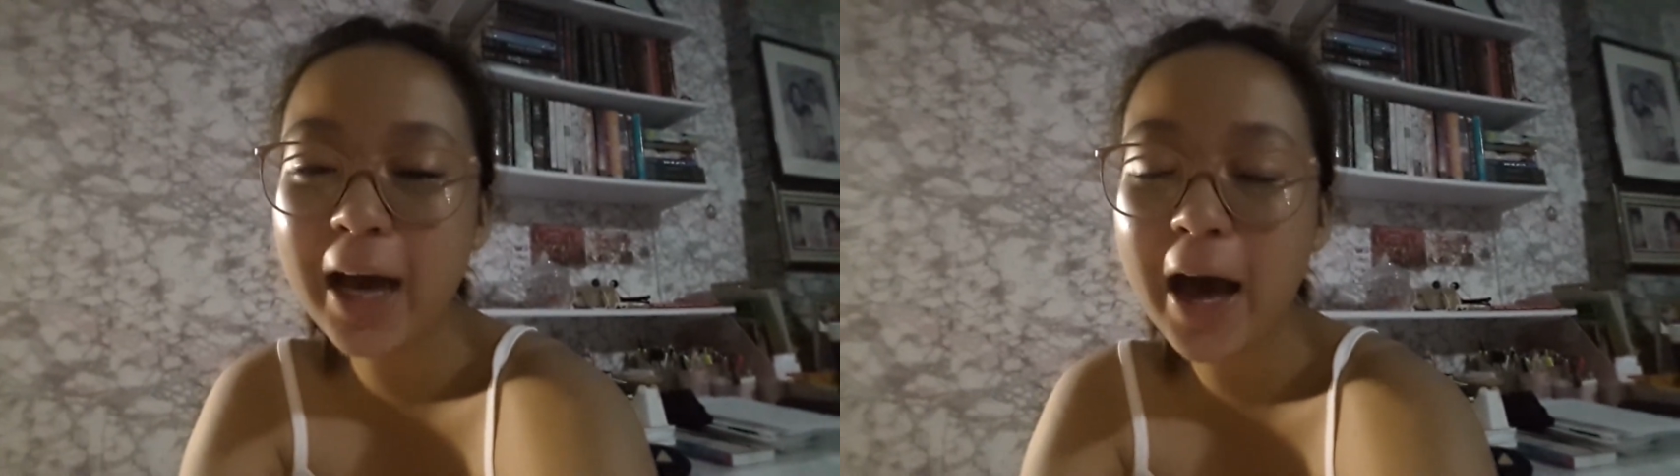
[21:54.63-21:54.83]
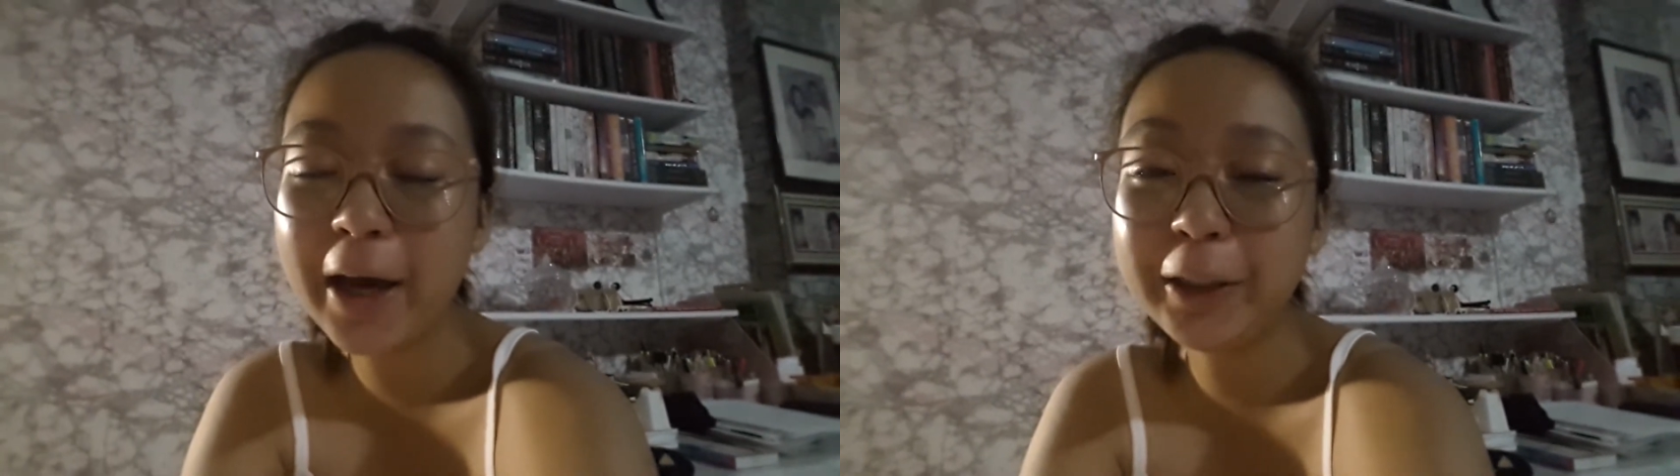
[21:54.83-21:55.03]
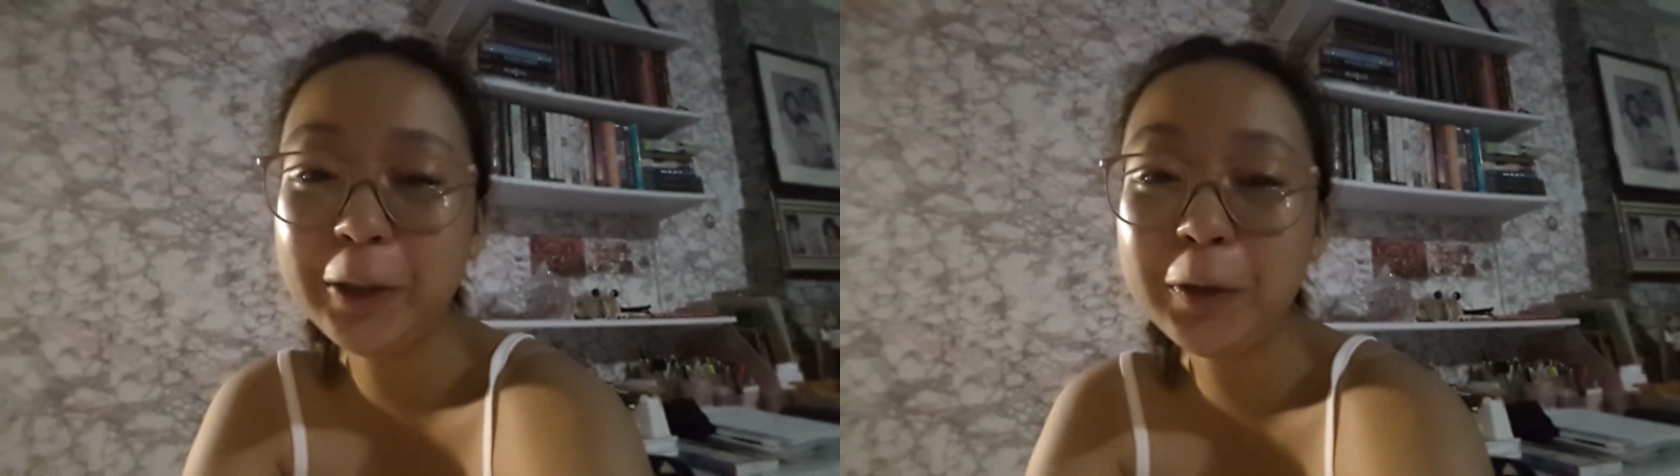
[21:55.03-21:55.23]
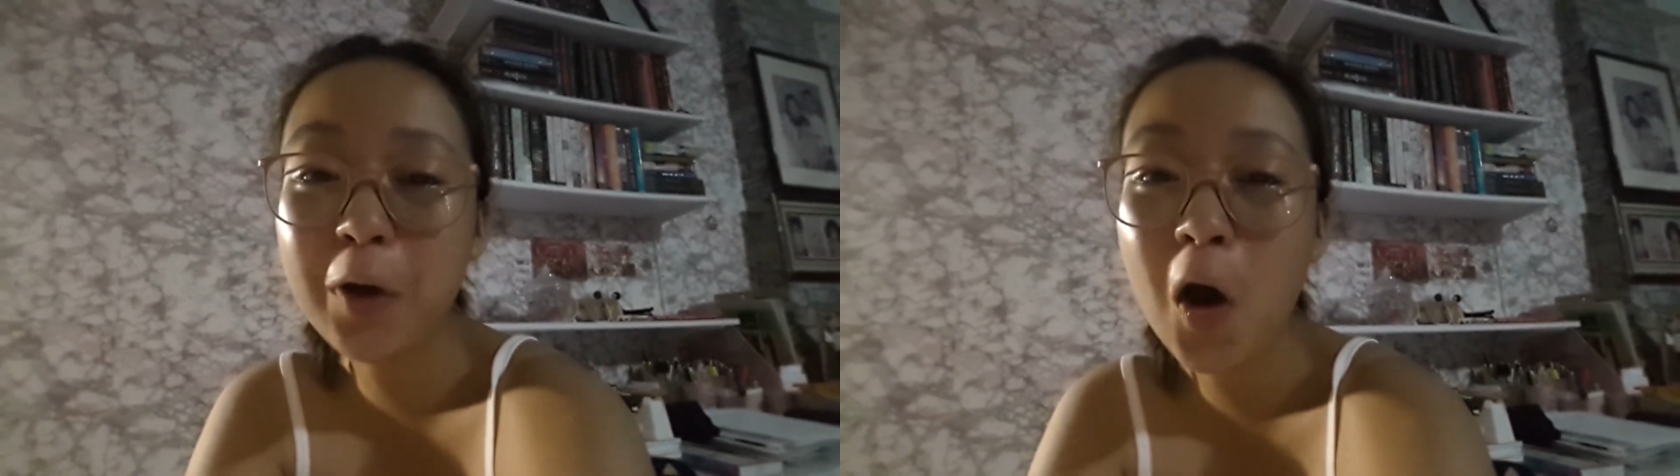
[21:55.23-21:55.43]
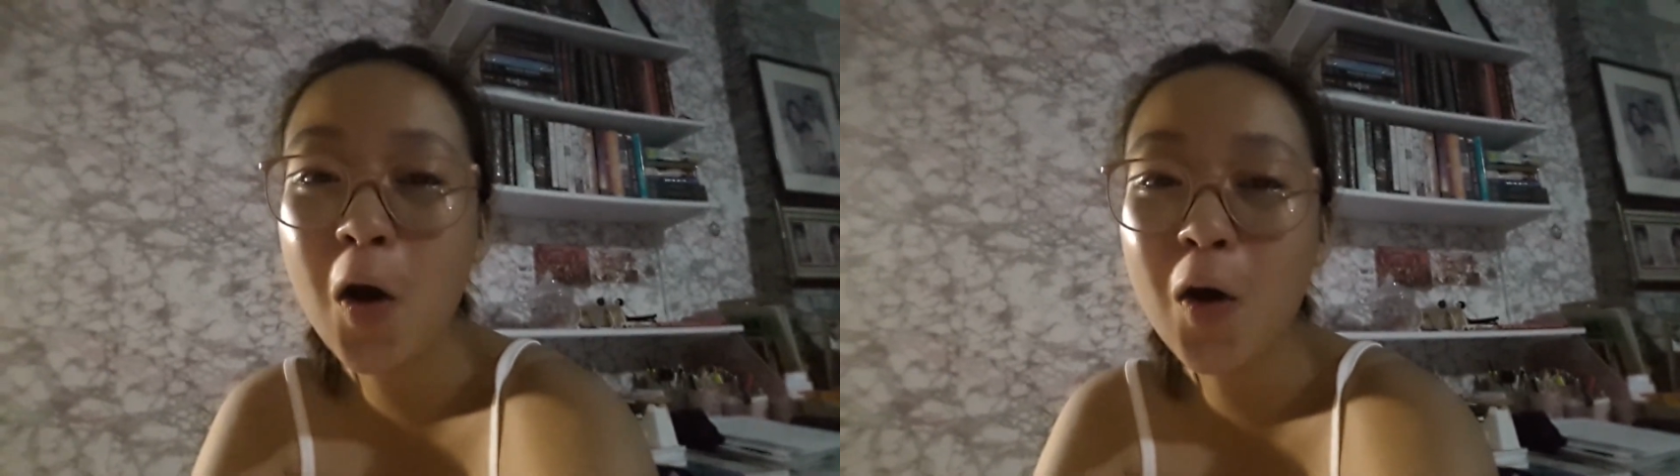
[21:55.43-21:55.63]
I do
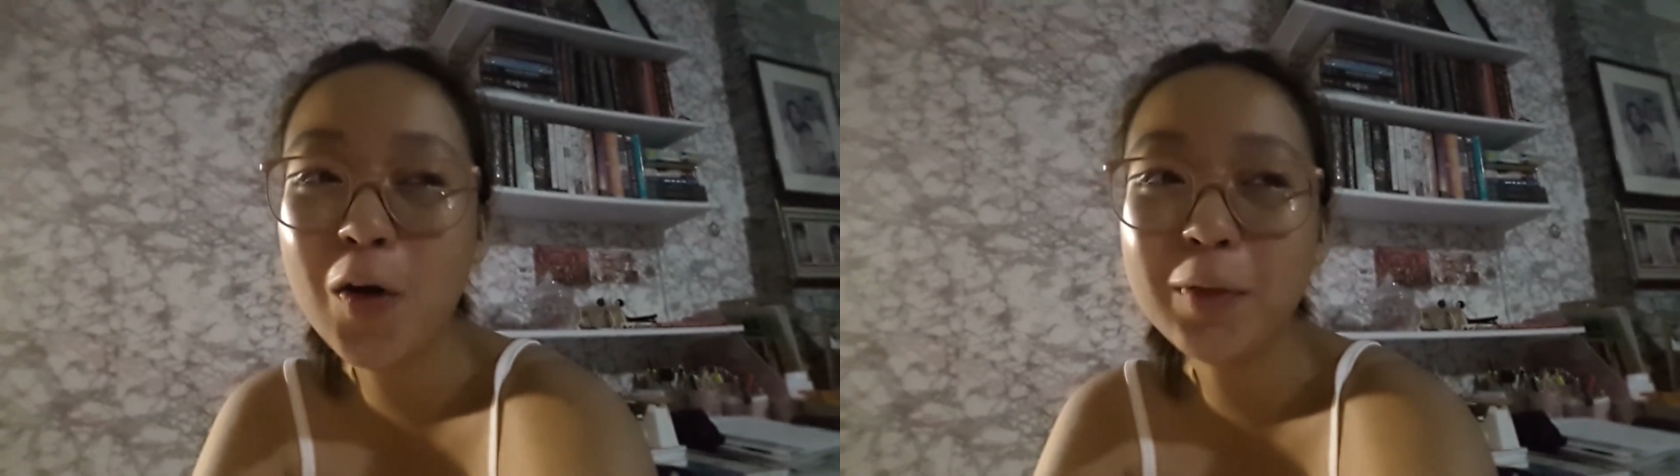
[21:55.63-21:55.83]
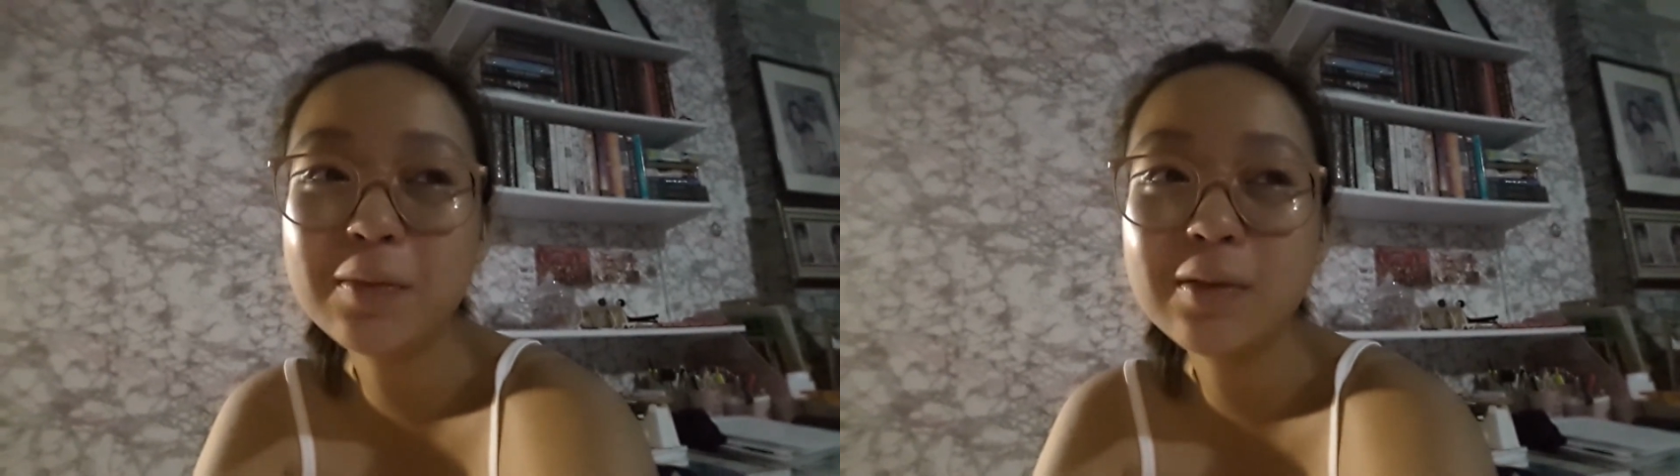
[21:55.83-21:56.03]
hope